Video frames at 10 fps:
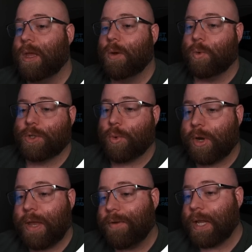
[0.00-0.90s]
which we're
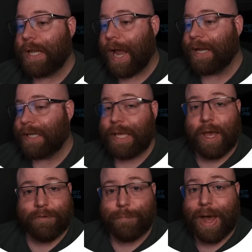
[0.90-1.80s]
giving an ID
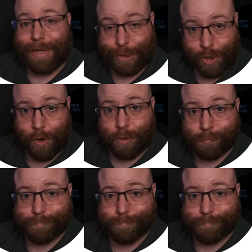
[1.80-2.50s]
of my chart.